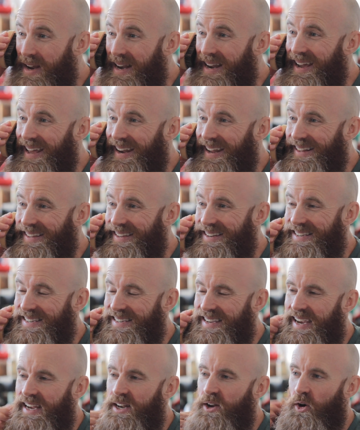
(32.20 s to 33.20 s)
really get into the
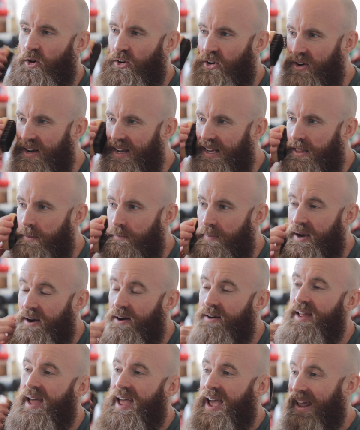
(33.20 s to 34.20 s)
skin underneath the
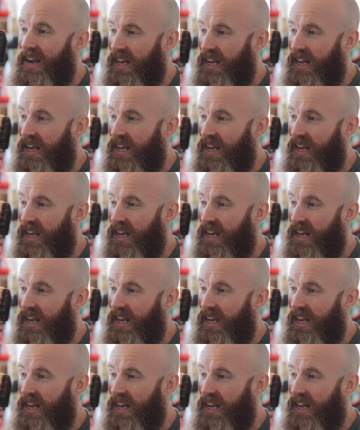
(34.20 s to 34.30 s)
beard